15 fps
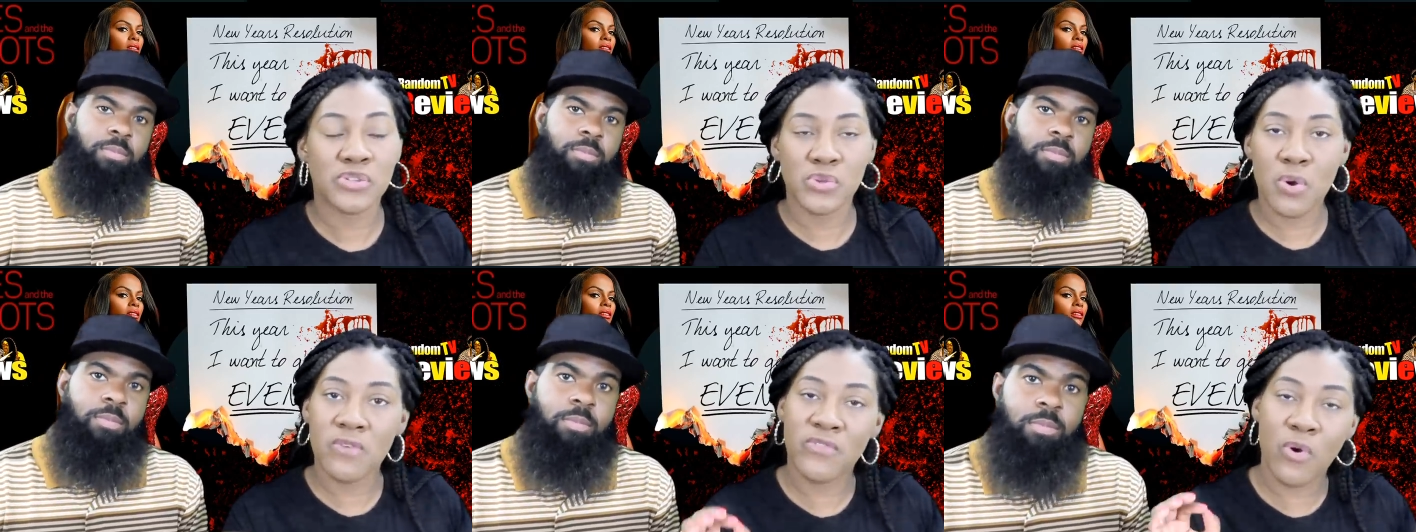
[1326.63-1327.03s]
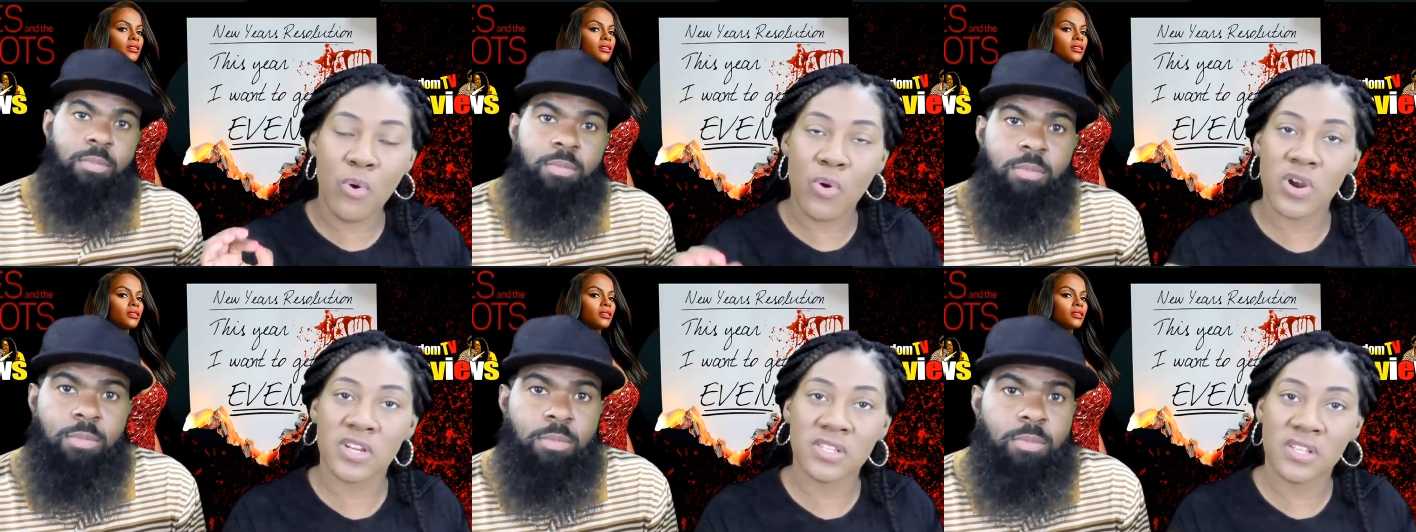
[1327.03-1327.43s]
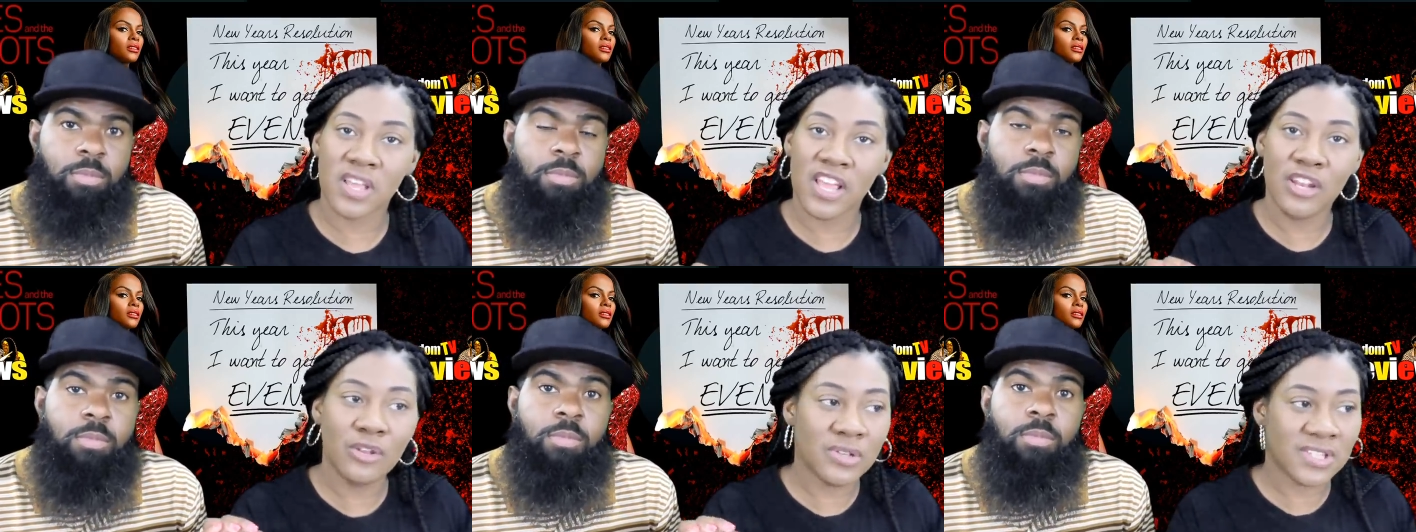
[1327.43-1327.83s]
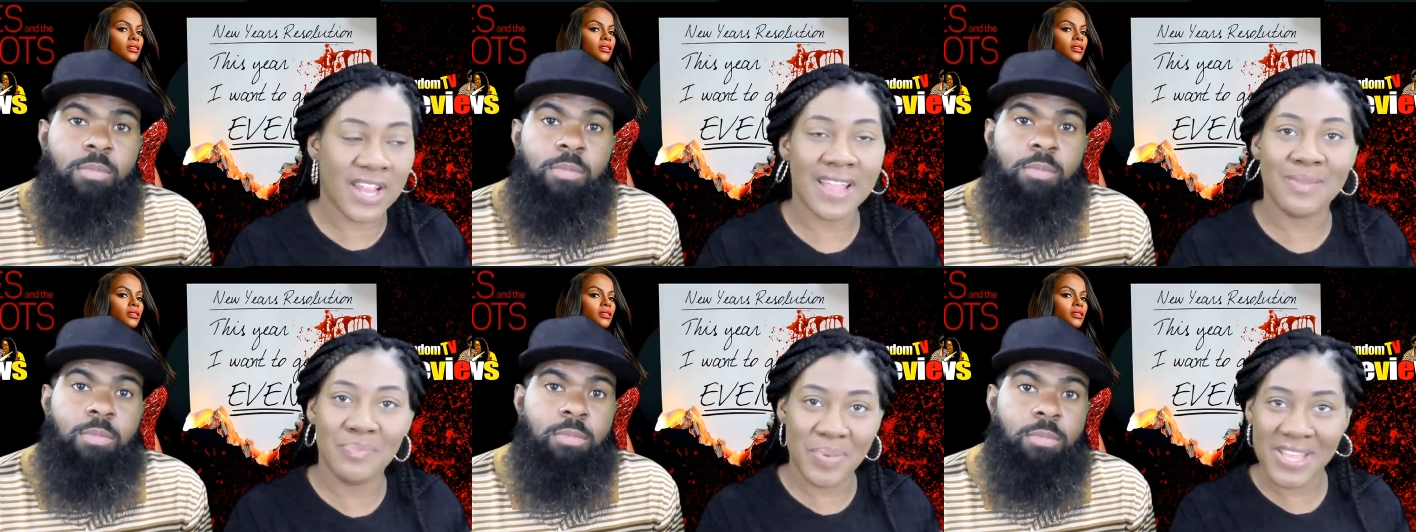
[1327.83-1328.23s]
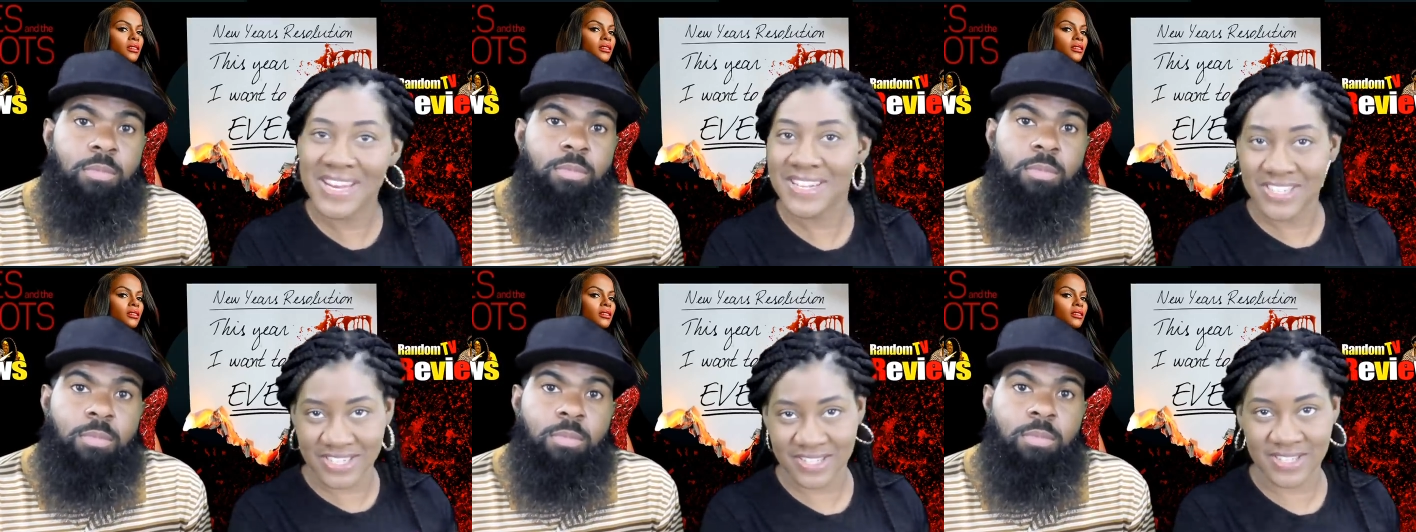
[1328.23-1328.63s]
Speaker 1: So of course, it looks like
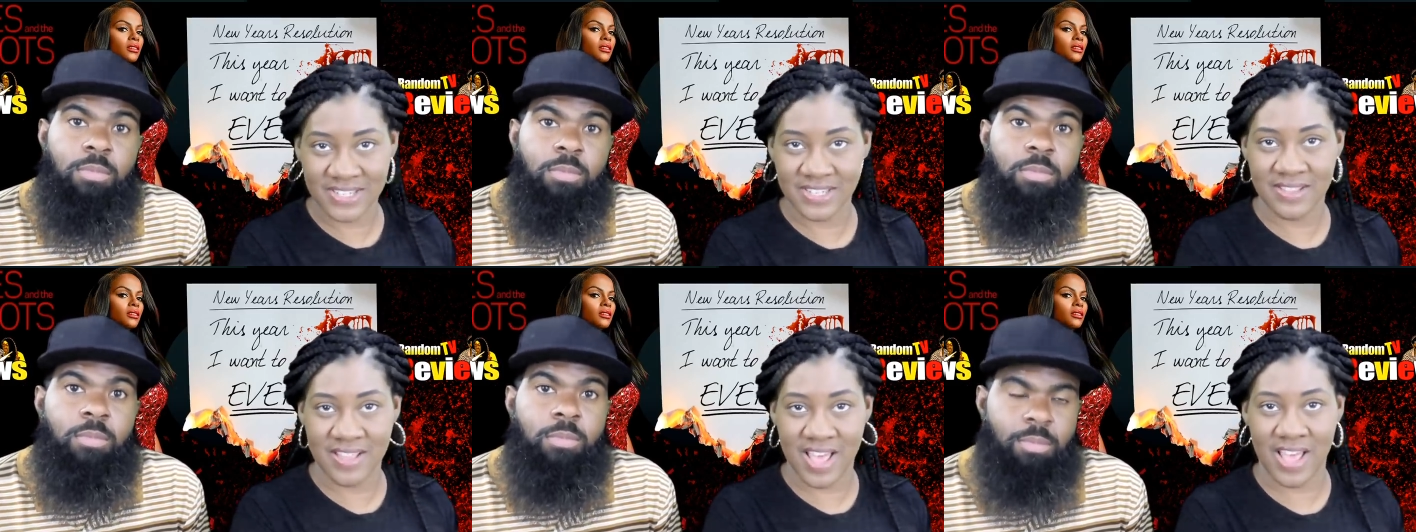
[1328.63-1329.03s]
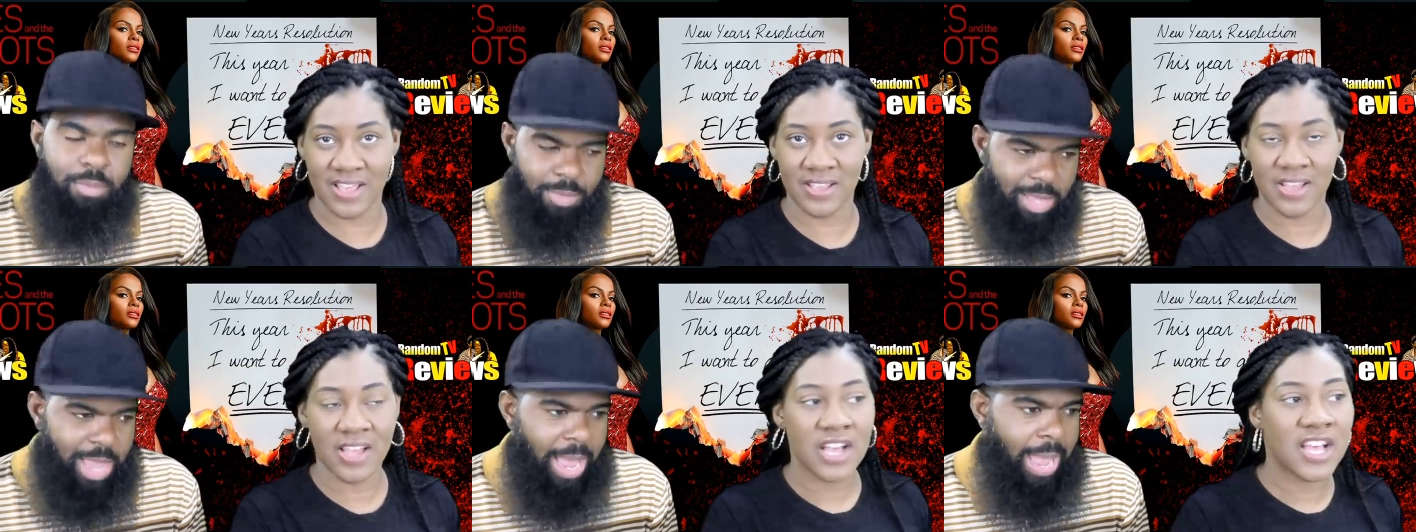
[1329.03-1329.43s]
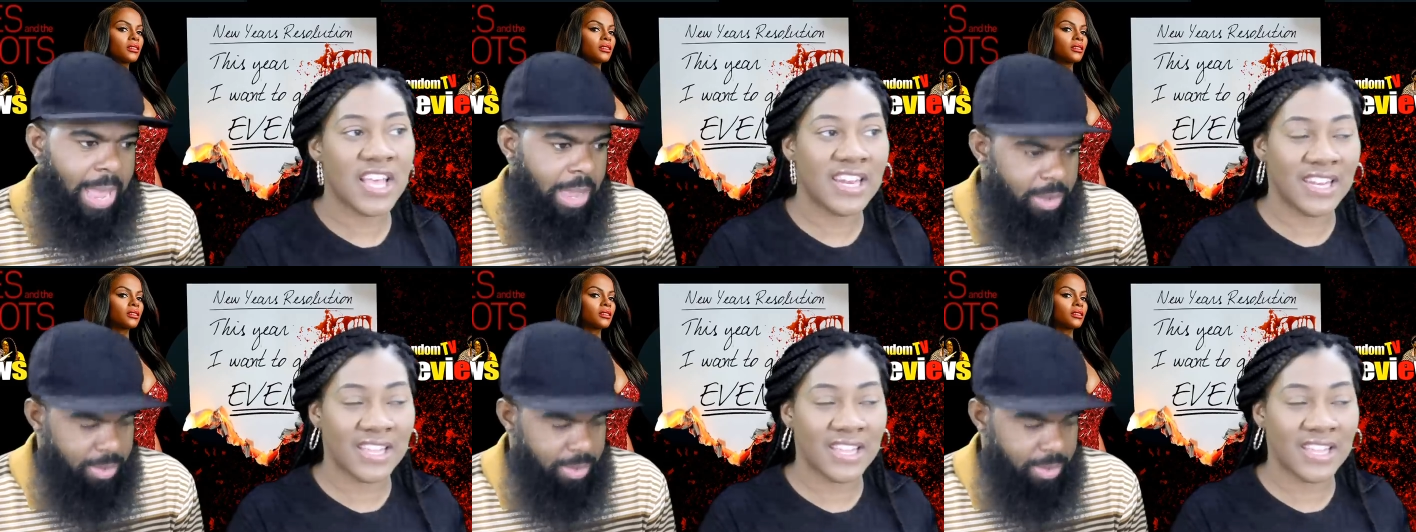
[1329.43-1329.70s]
Benny just did that. Yeah.